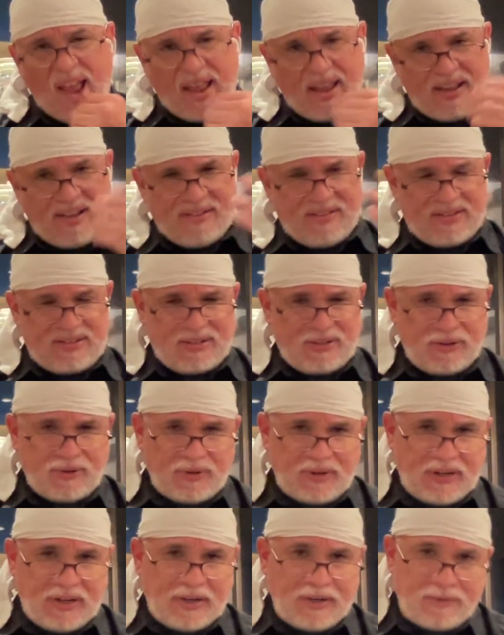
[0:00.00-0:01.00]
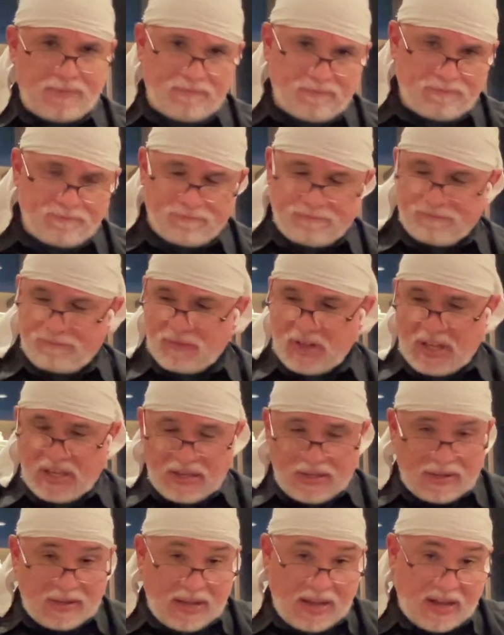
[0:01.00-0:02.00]
And so
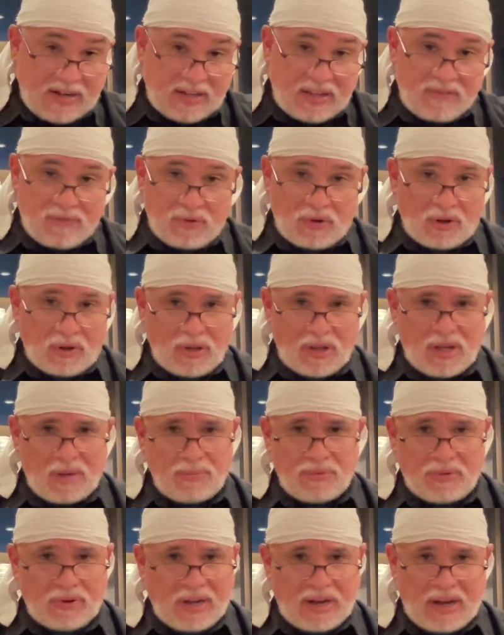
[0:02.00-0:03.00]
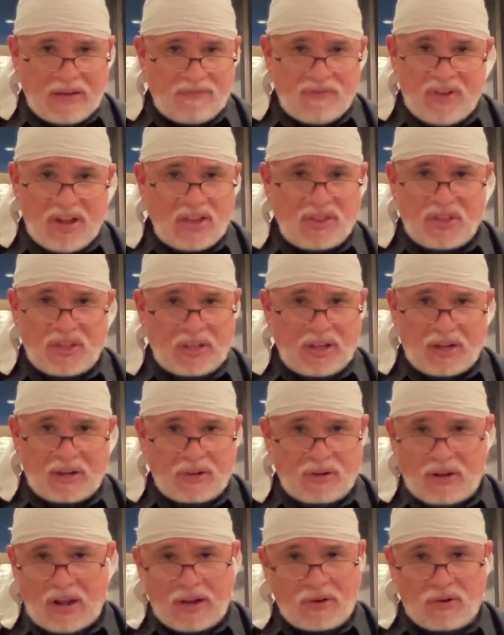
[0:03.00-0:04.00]
I had to give it all up, though. I have nothing. I
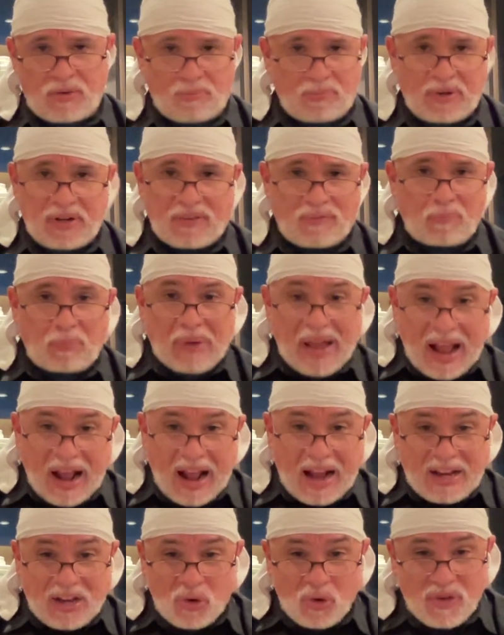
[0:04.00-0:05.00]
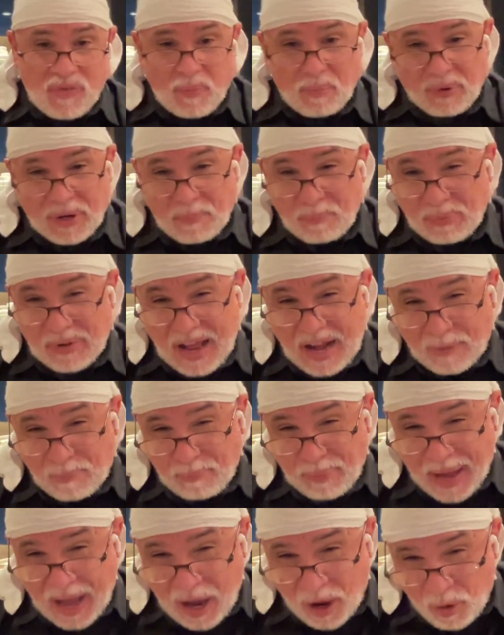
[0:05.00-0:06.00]
couldn't bring in black. I couldn't even bring
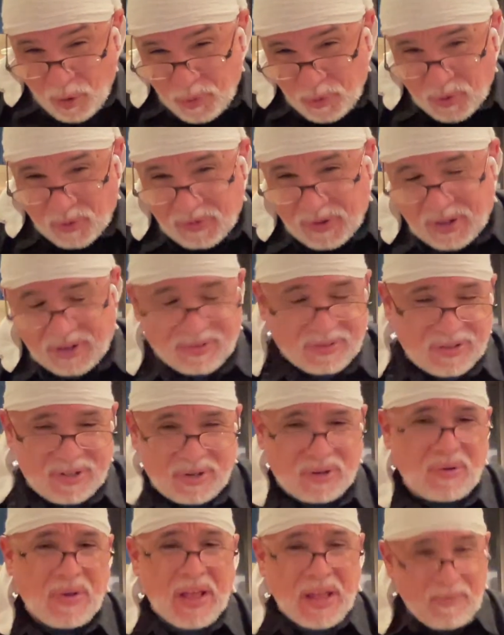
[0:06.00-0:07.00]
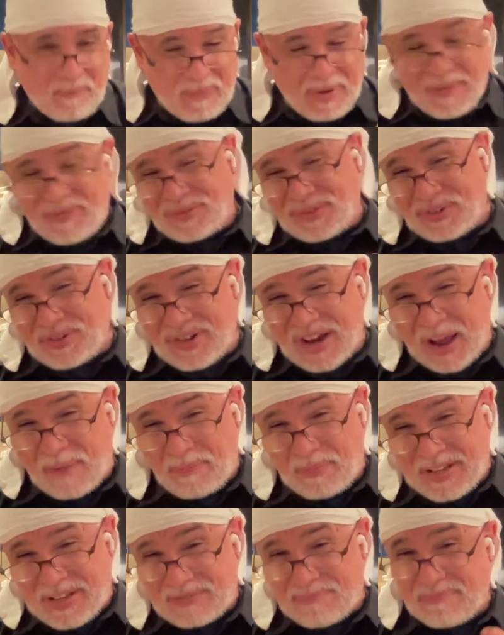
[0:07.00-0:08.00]
black powder over here. You know, maybe if it was a
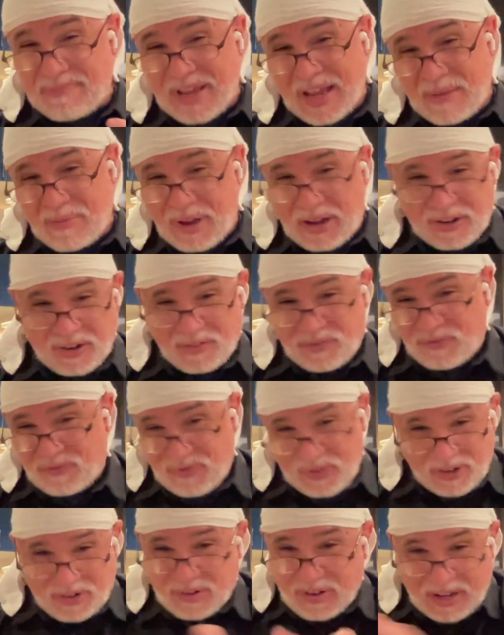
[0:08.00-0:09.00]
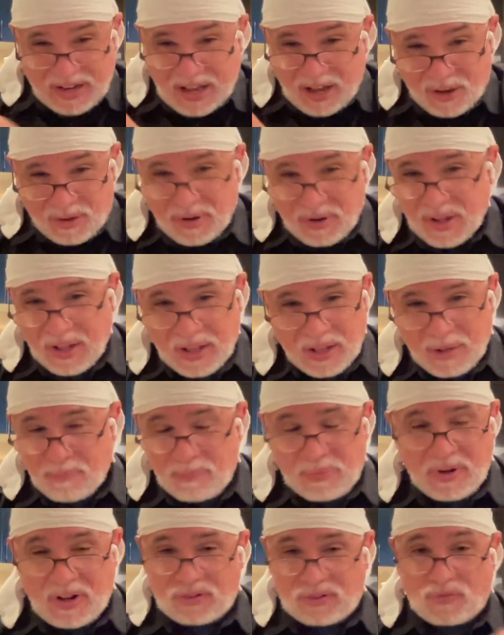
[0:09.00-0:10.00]
Japanese, maybe I could have figured it out.
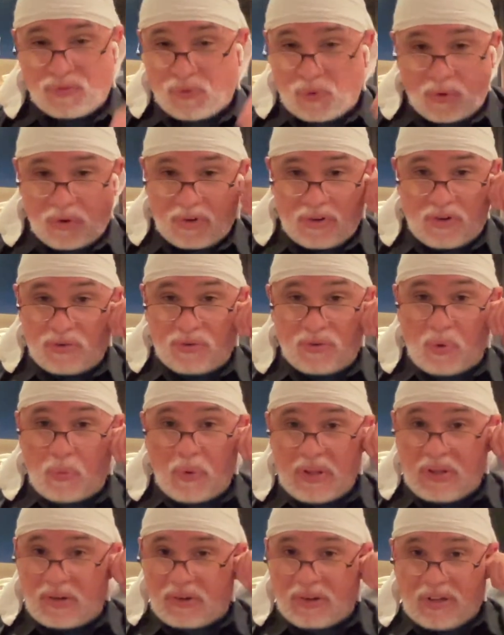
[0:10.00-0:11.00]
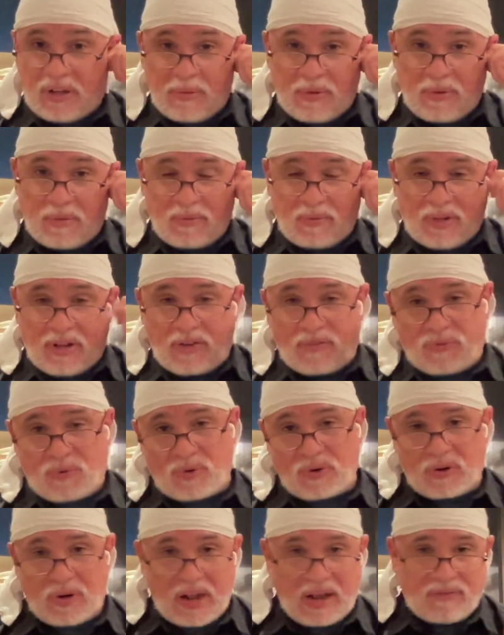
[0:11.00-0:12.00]
But as a foreigner, there's no way they're gonna let a
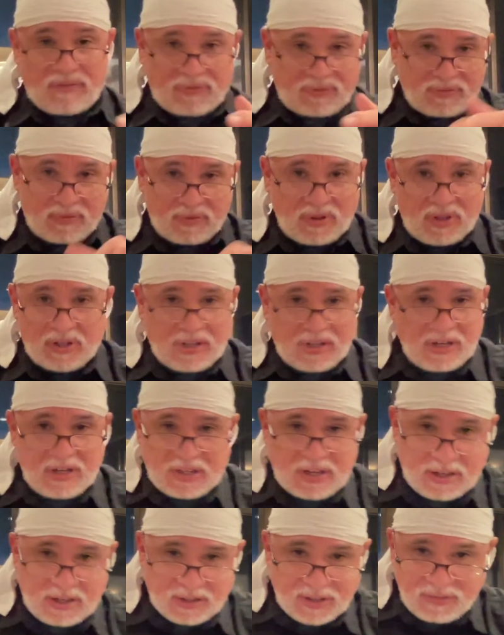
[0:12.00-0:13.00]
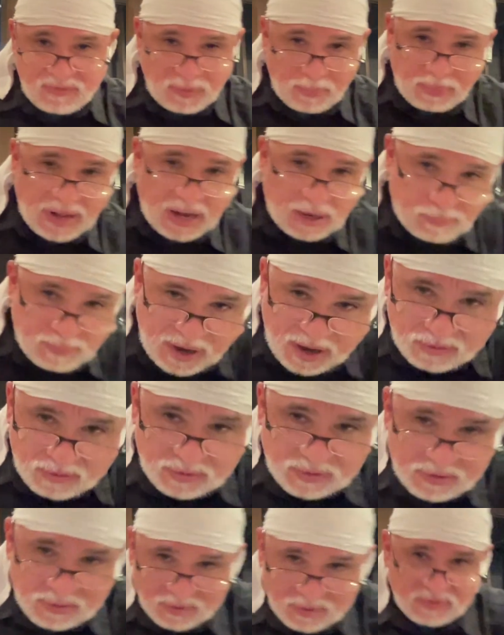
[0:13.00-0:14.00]
foreigner have any kind of, even a black
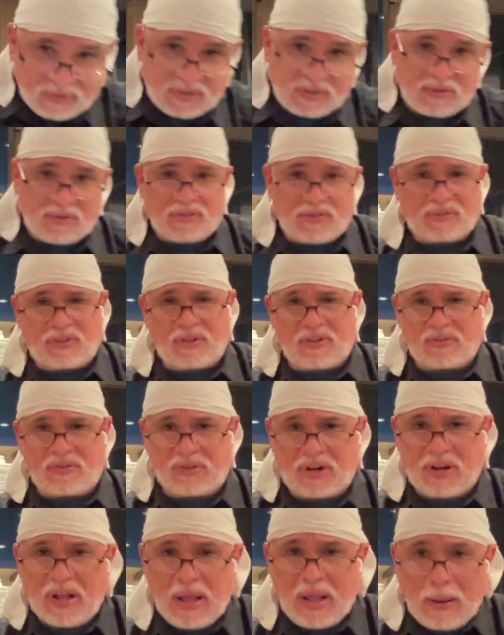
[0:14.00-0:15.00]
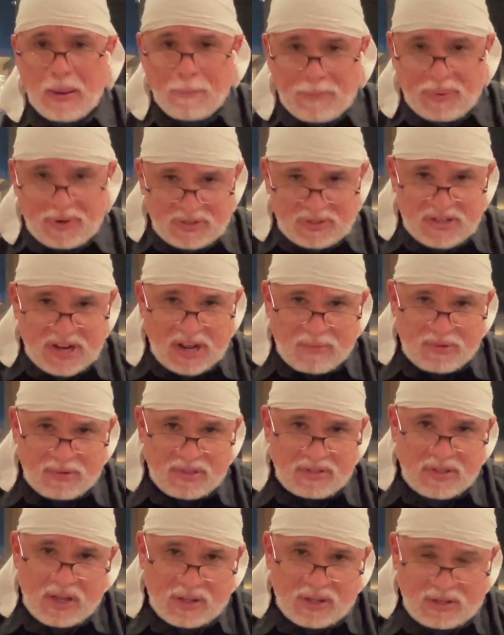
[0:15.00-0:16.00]
powder over here in this country. But
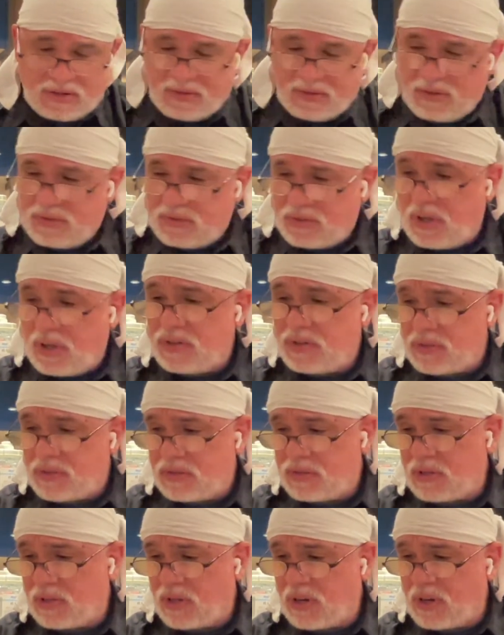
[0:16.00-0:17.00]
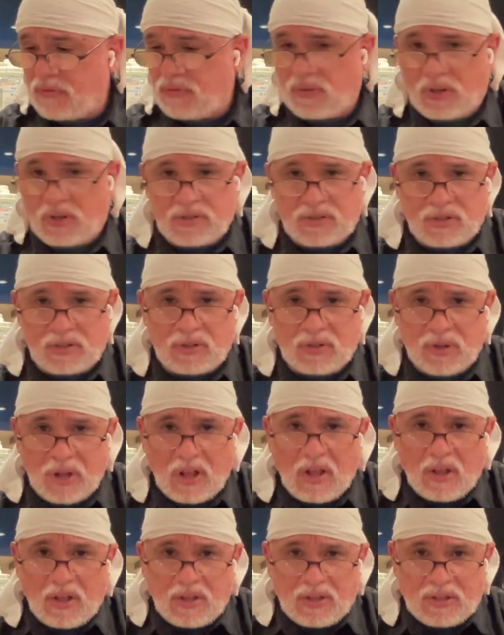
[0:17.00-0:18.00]
Japanese, yeah, there's guns. They can have guns, and
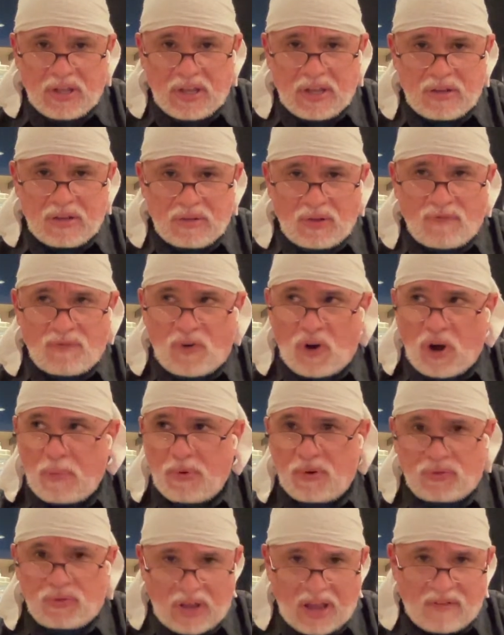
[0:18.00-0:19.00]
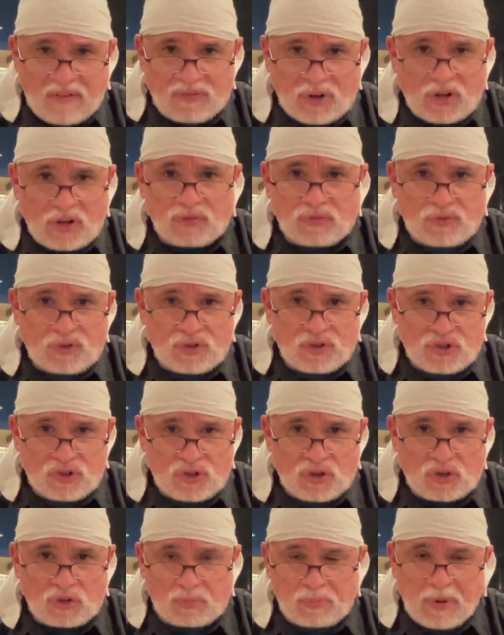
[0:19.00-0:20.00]
the farmers have guns for
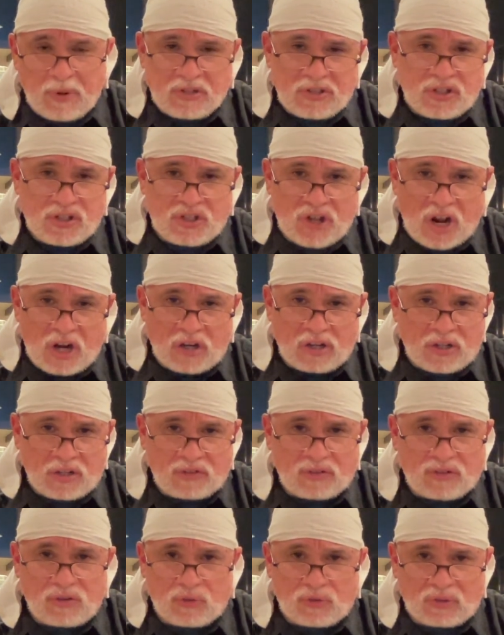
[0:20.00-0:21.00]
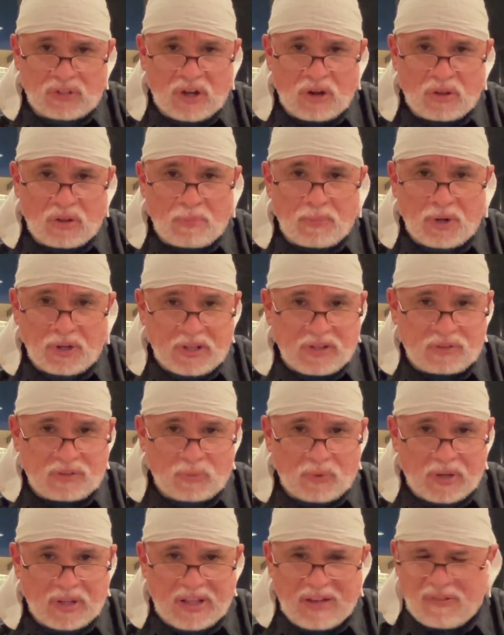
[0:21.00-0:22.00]
sure, especially shotguns to scare the monkeys
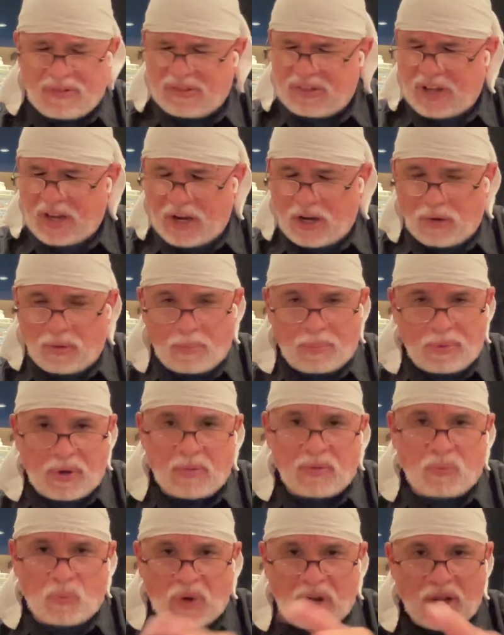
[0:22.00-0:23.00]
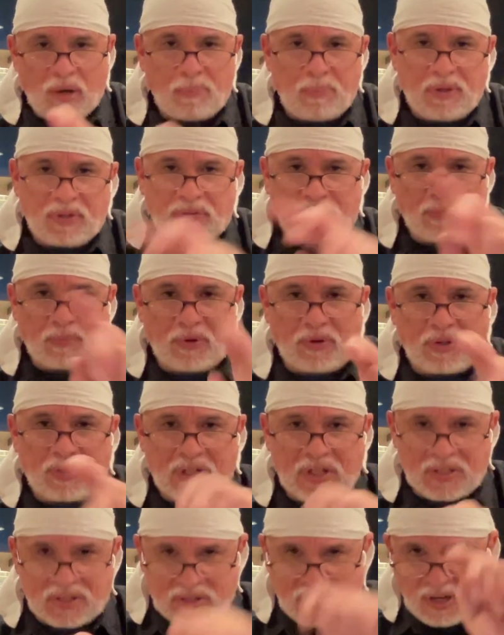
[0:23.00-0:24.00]
away. They have a terrible problem with wild pigs and
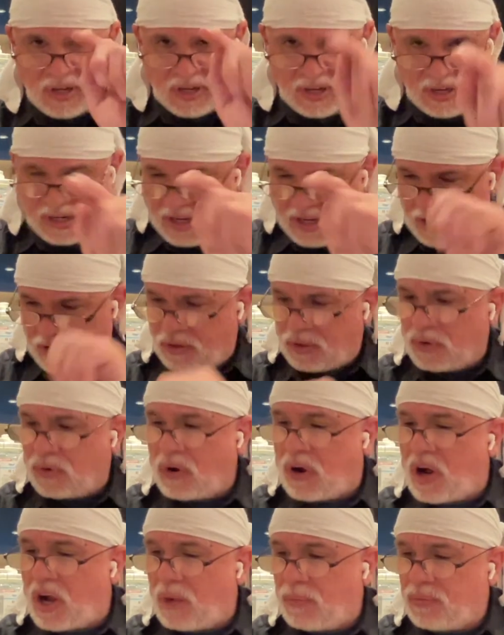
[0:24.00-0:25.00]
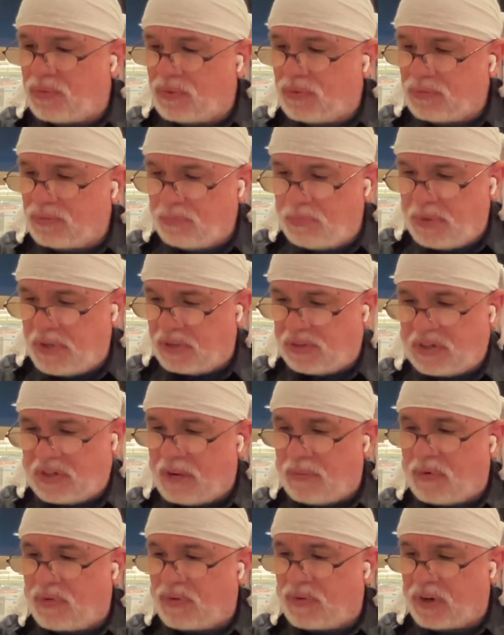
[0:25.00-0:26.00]
monkeys eating their crops, big
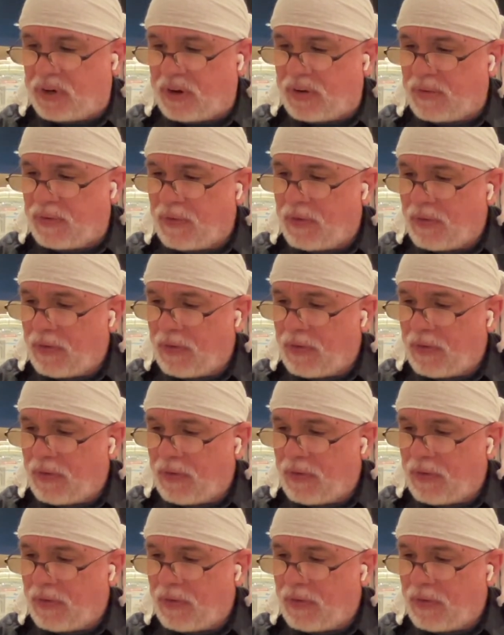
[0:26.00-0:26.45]
time over here.